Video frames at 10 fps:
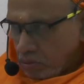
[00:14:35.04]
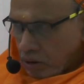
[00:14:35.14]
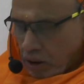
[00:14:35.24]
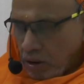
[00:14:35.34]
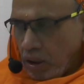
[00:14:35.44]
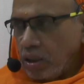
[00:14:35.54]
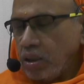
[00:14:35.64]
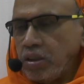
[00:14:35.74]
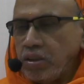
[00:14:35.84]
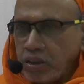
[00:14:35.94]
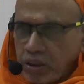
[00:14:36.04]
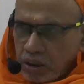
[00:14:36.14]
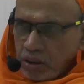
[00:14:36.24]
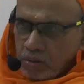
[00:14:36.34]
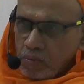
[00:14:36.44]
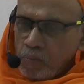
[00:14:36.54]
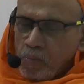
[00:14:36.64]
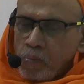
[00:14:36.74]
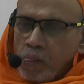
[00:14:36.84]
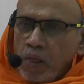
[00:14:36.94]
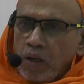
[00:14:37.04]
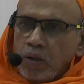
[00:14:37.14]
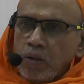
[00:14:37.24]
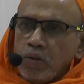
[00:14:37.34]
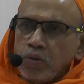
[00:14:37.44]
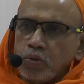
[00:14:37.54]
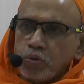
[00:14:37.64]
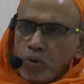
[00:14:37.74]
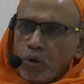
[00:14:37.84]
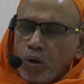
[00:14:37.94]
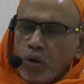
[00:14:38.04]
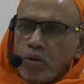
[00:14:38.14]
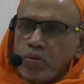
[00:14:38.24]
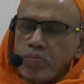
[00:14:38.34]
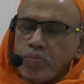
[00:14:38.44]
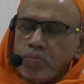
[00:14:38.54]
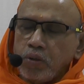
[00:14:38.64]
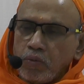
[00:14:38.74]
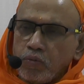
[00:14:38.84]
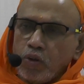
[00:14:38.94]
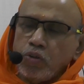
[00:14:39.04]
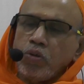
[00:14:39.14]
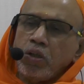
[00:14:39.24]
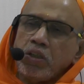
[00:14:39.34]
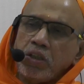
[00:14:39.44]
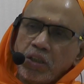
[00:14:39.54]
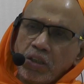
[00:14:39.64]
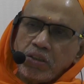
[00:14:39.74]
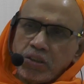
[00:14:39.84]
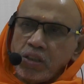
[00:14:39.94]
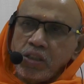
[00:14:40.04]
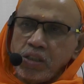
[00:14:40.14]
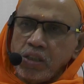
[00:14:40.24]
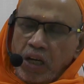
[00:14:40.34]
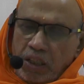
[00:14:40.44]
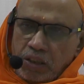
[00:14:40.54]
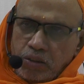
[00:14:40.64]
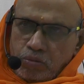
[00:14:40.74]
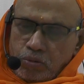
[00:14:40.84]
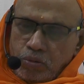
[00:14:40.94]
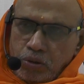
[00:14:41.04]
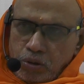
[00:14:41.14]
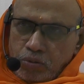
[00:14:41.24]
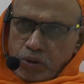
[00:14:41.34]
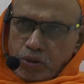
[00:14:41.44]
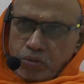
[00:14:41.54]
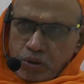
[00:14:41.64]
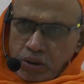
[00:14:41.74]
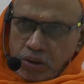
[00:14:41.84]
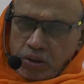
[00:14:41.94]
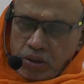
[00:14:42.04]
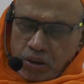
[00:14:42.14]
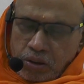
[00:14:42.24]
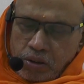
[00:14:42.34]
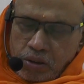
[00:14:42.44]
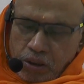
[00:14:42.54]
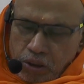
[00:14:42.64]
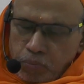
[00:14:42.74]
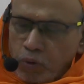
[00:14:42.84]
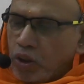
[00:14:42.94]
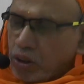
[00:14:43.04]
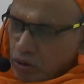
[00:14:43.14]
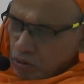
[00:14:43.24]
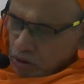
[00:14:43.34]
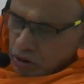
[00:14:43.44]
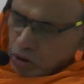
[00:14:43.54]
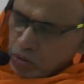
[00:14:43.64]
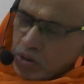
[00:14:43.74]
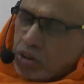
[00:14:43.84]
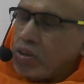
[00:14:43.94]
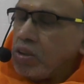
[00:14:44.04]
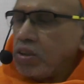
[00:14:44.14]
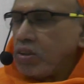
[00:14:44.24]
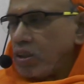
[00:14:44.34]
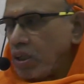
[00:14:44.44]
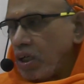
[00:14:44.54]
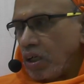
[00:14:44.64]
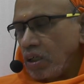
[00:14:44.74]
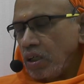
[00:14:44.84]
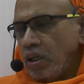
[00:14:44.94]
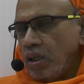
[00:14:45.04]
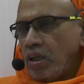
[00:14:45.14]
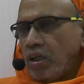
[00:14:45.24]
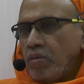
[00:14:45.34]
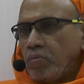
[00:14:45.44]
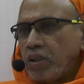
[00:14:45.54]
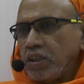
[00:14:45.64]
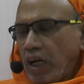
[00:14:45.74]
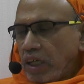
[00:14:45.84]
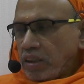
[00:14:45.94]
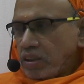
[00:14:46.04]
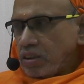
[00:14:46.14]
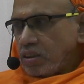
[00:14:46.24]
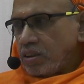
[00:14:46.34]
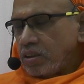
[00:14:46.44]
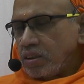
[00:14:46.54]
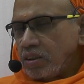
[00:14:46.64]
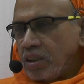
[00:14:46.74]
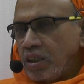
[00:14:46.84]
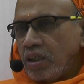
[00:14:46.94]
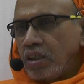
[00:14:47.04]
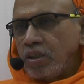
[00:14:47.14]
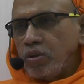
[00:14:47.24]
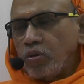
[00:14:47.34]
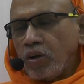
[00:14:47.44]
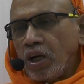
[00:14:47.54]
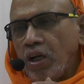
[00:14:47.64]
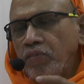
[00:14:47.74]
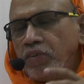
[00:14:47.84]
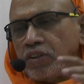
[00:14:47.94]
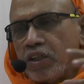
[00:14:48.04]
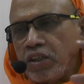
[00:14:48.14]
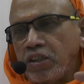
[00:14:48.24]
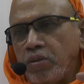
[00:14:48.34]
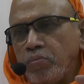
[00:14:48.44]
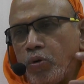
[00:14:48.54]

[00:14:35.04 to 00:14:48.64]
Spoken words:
that is not an easy thing. So, therefore you are intensely active, doing your duties, responding to the situations, etc. But yet, your life is like that